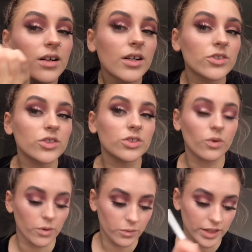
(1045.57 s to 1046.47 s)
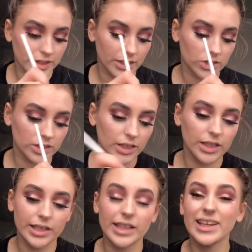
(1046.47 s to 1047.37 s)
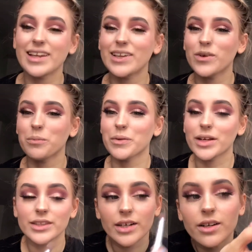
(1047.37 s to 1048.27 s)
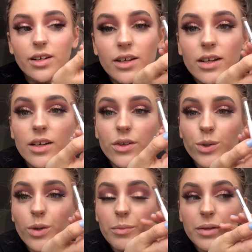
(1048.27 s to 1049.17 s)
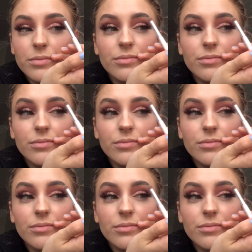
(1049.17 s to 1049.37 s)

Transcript: just going right there, just a little bit right there. You know what I mean?